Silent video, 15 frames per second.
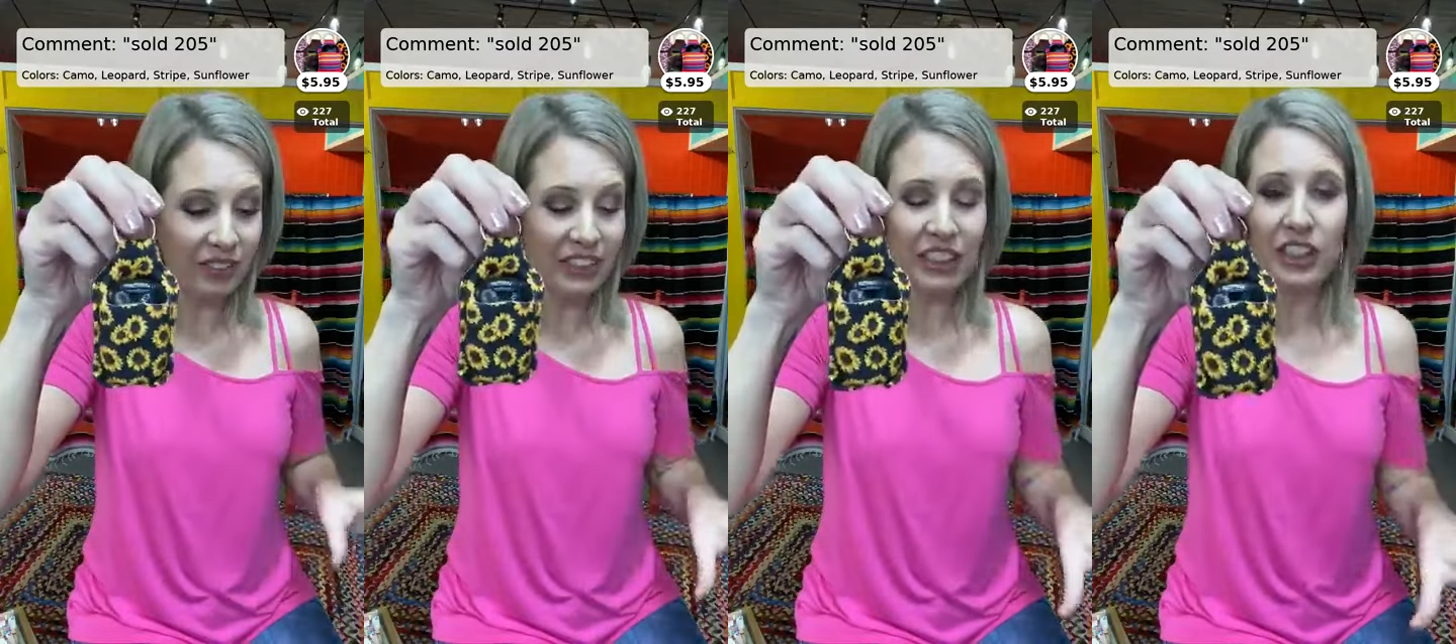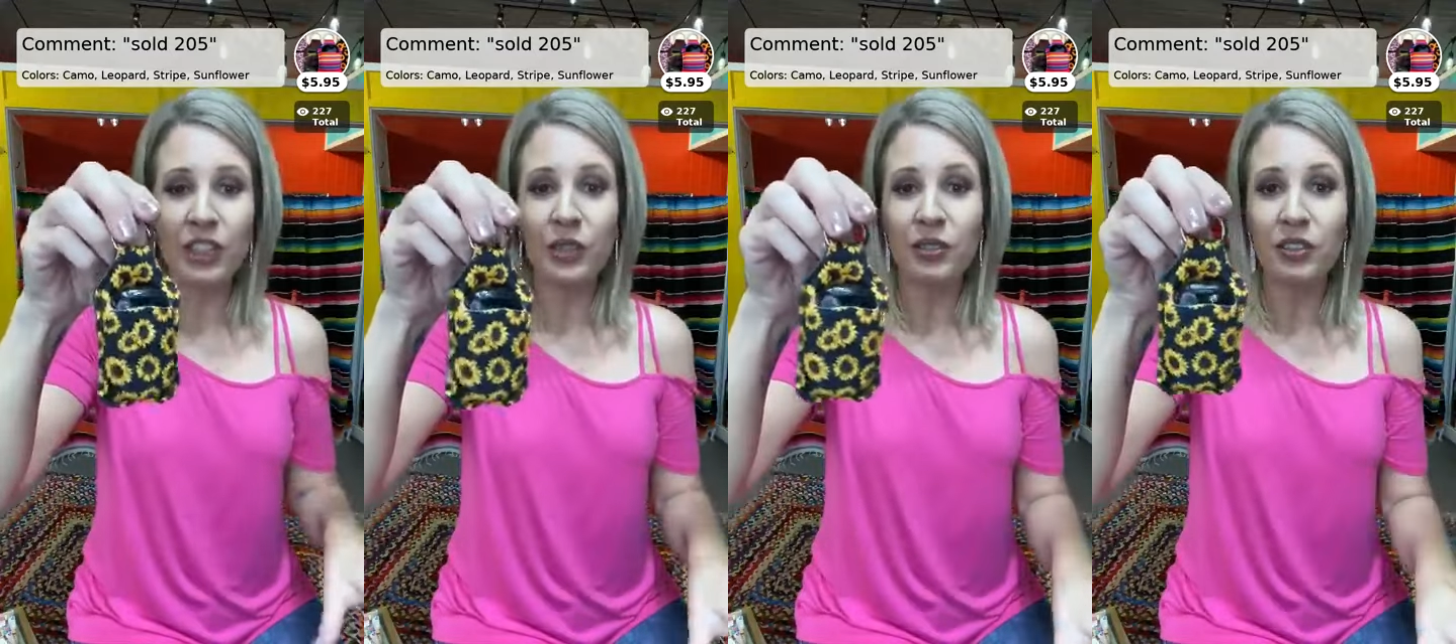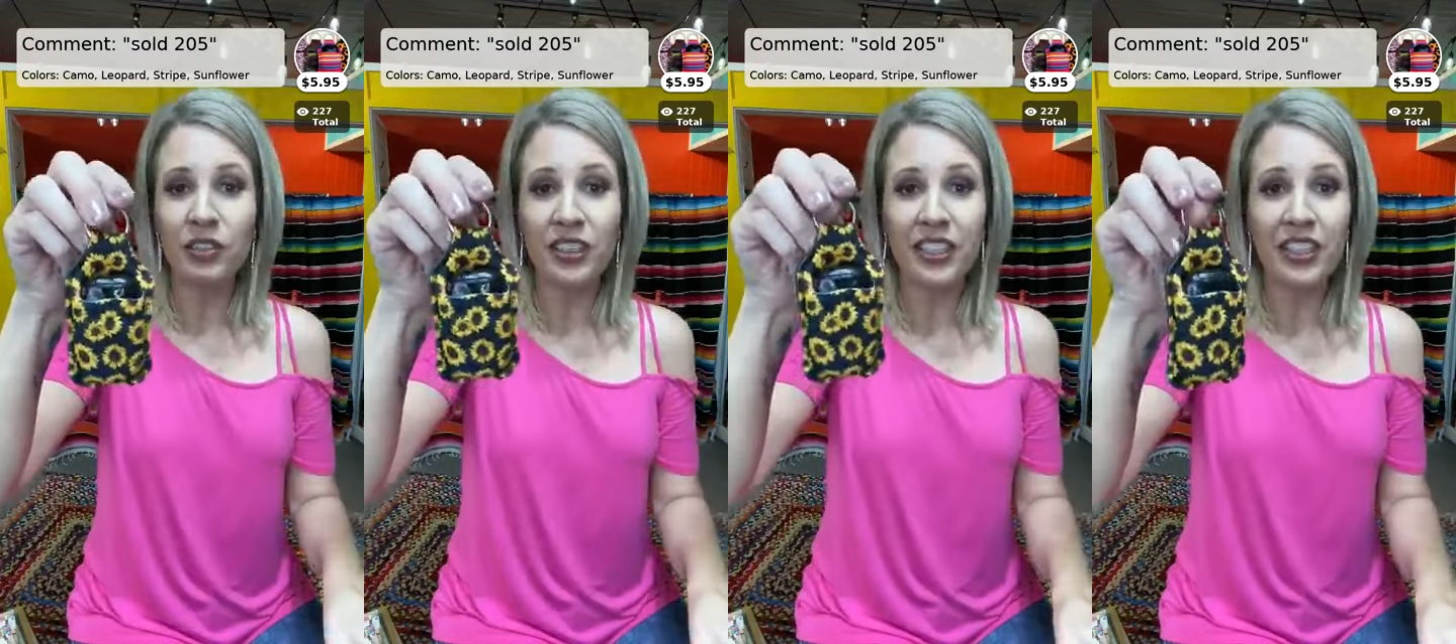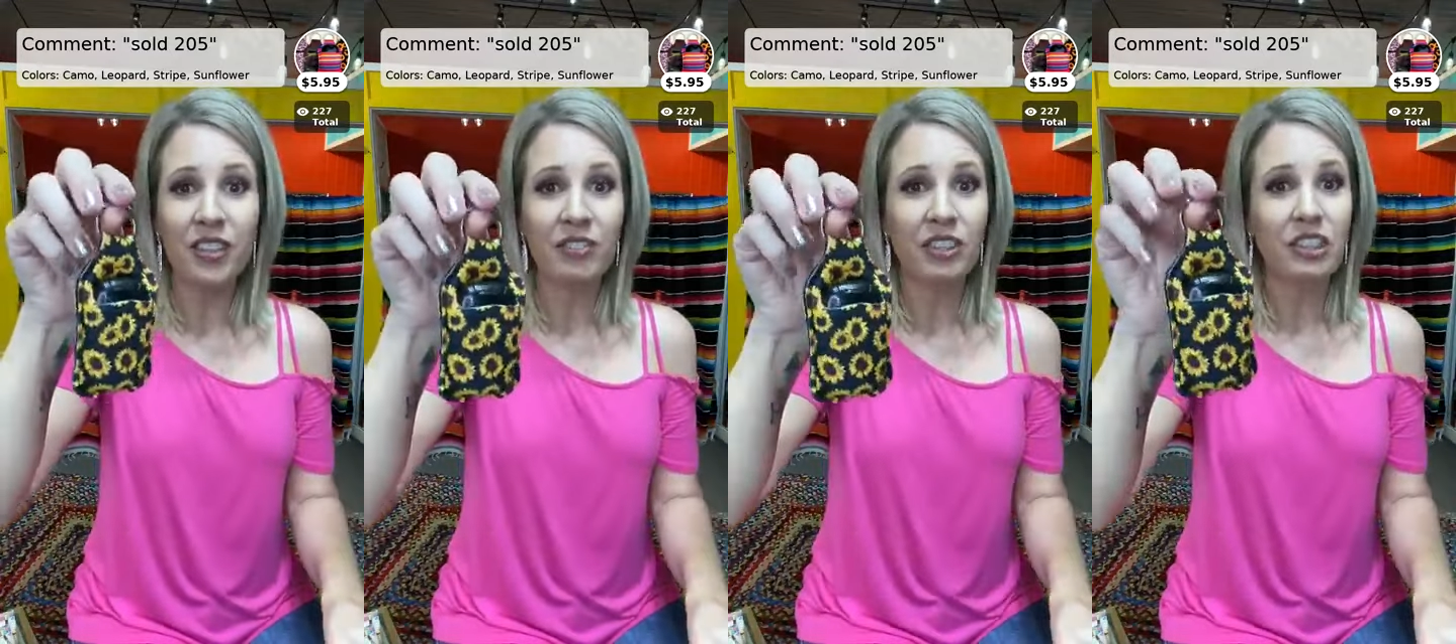It's a cute little
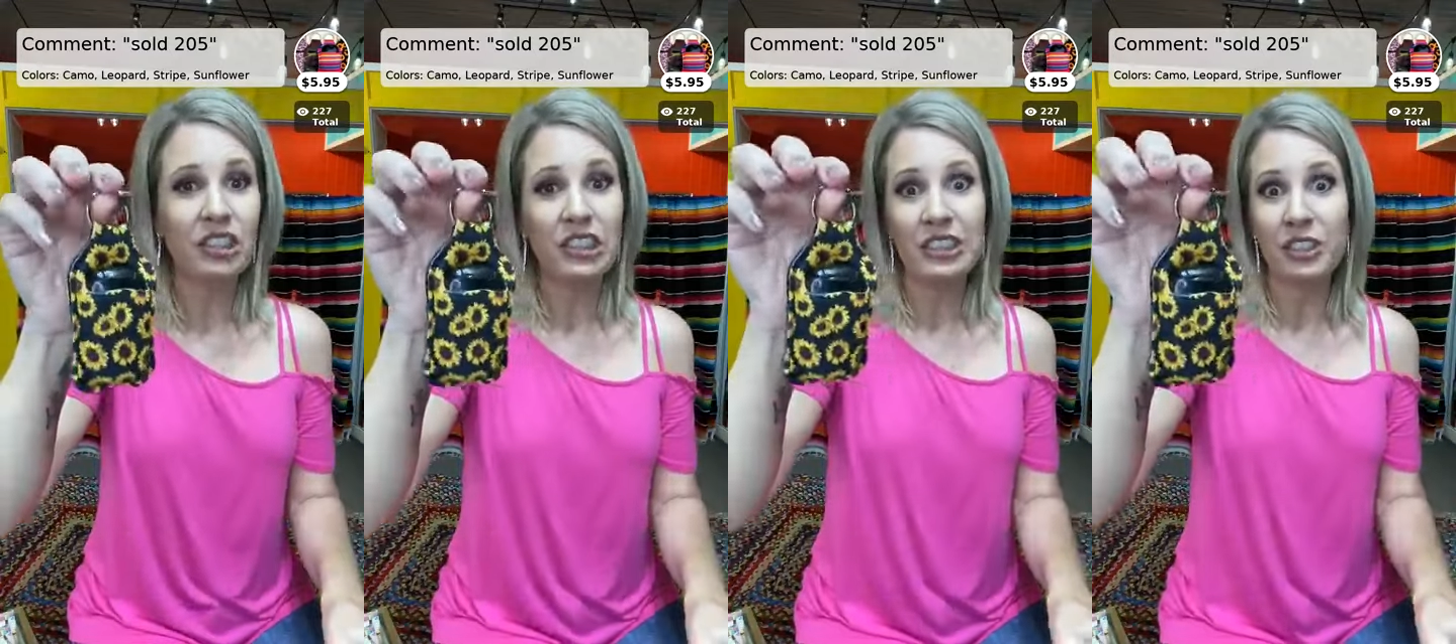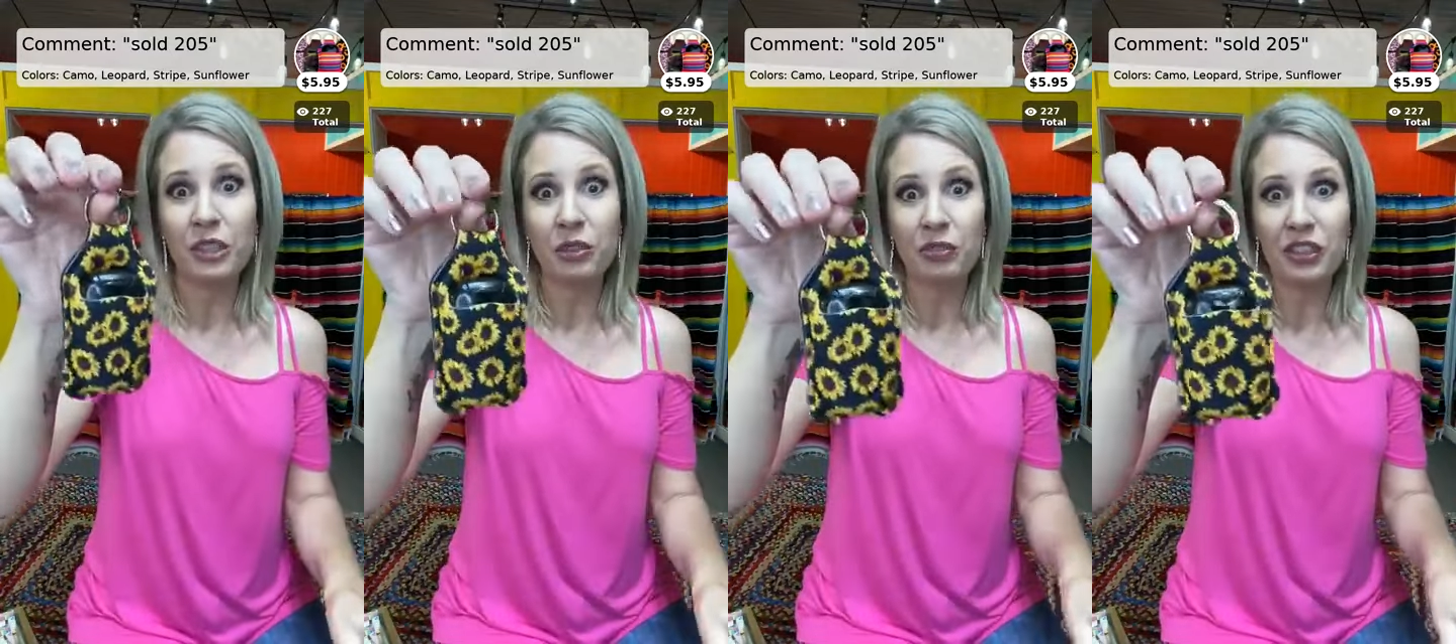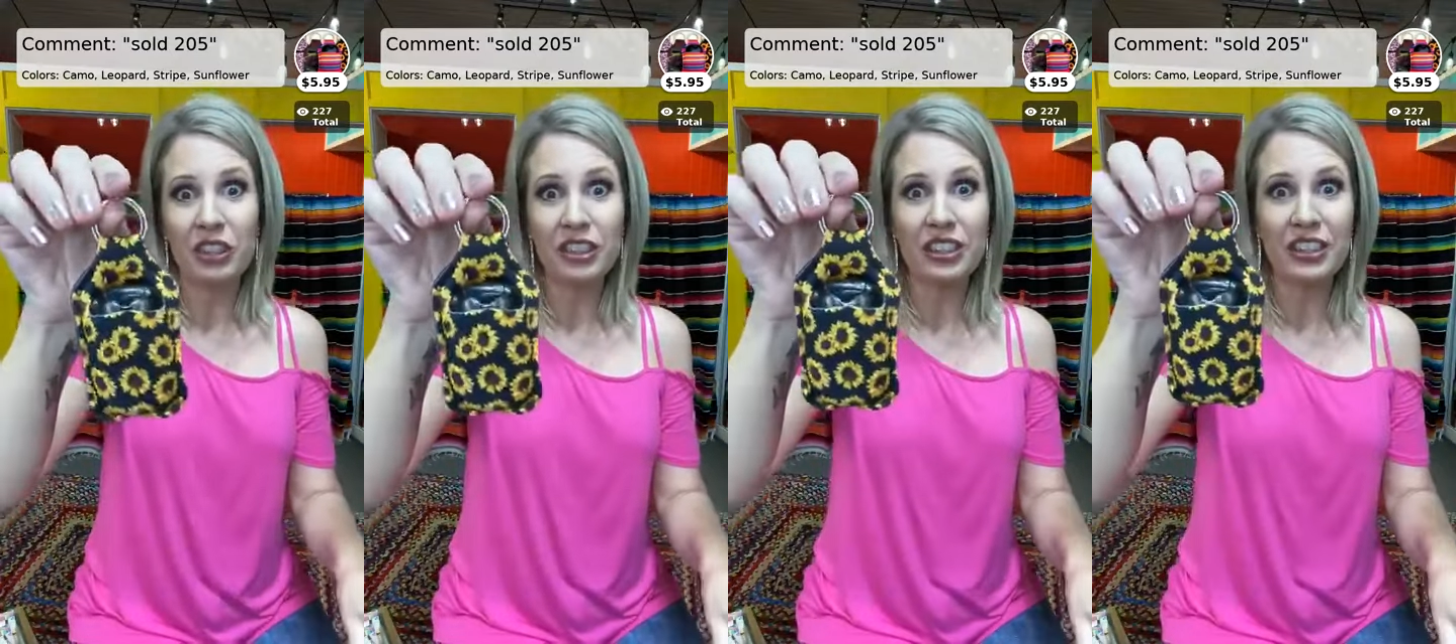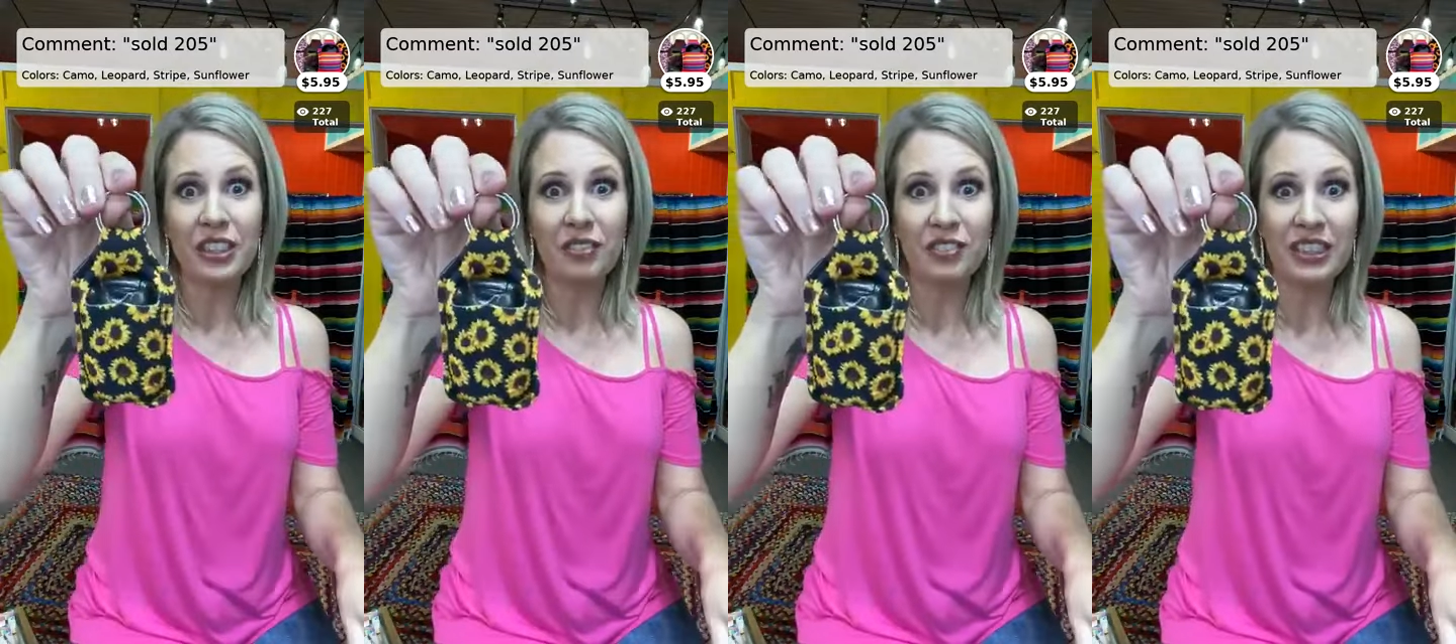gift or just cute for
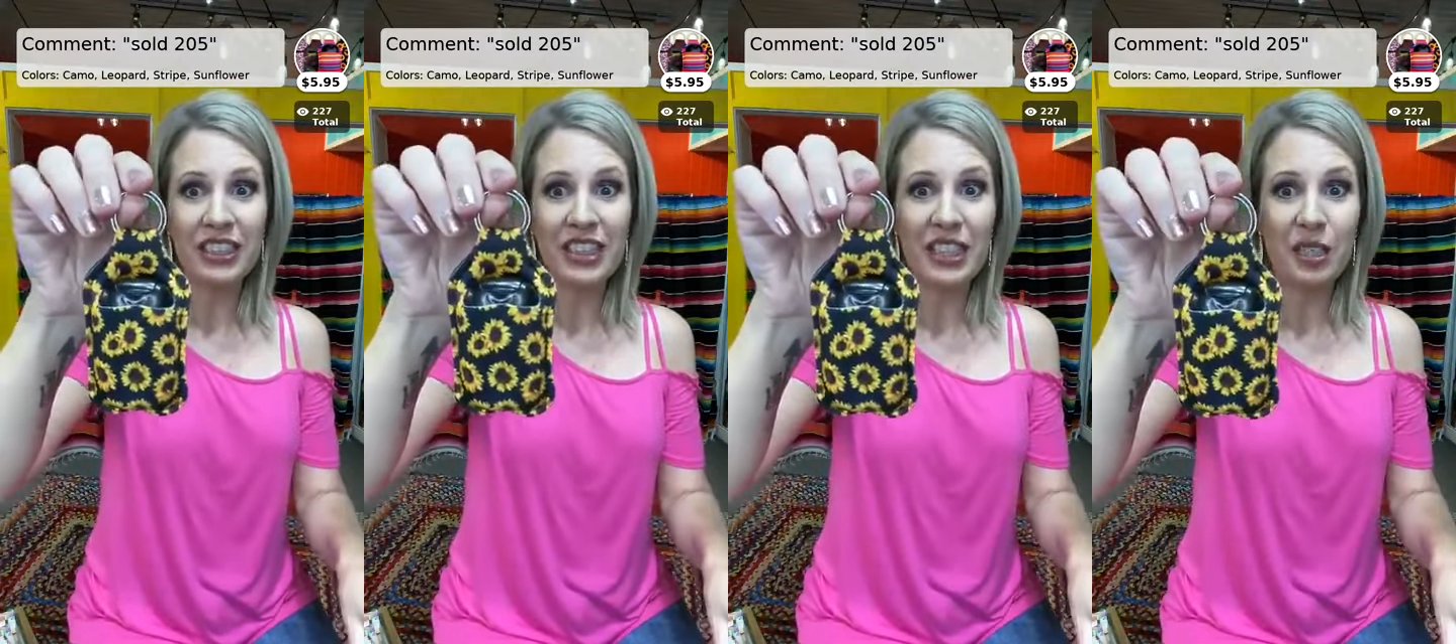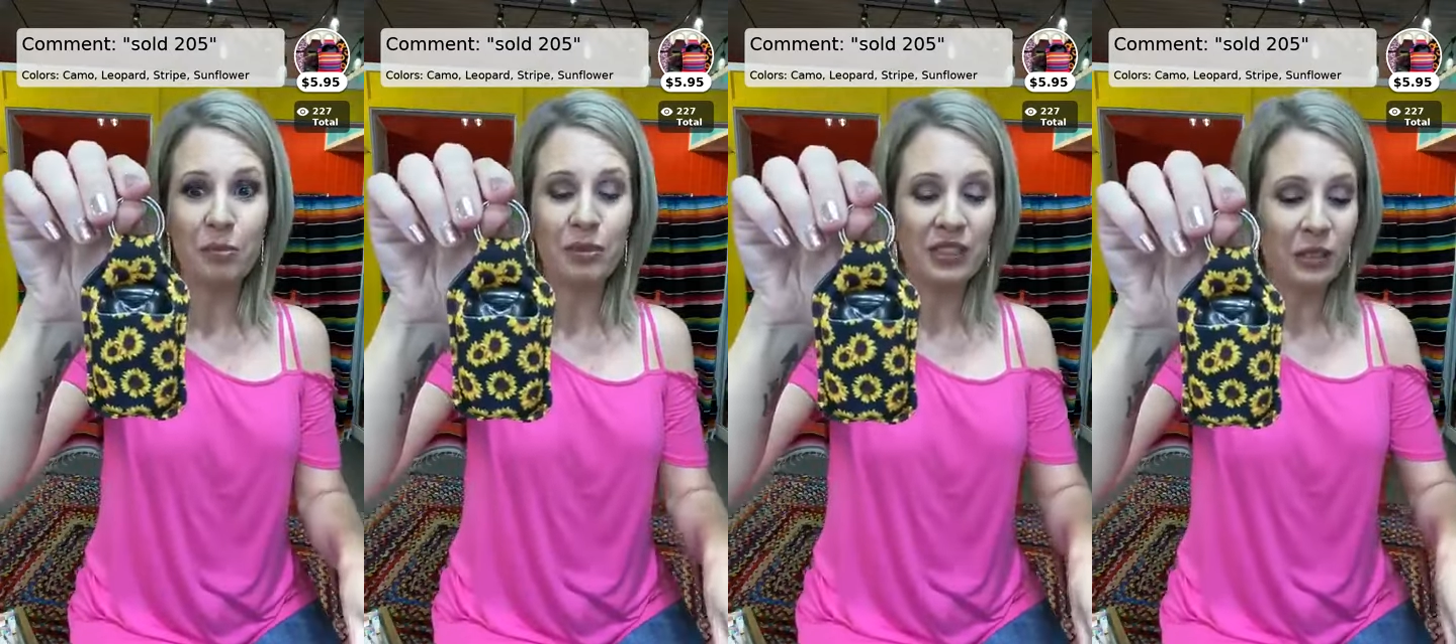yourself to keep.